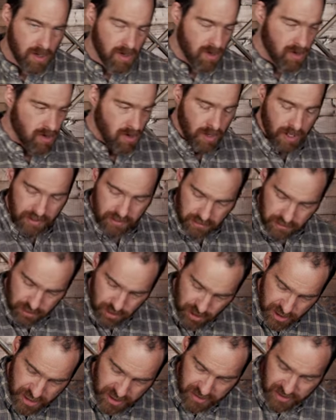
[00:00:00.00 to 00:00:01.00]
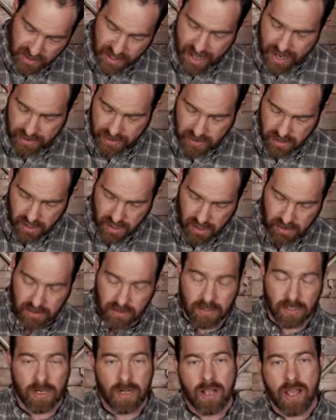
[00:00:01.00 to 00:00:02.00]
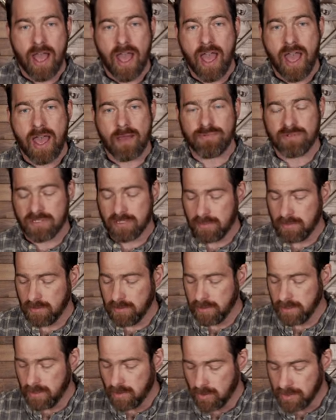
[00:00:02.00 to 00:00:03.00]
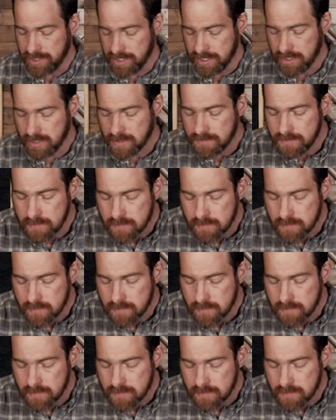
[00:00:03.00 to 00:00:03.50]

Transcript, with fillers: Oh, and look at that color. Absolutely gorgeous.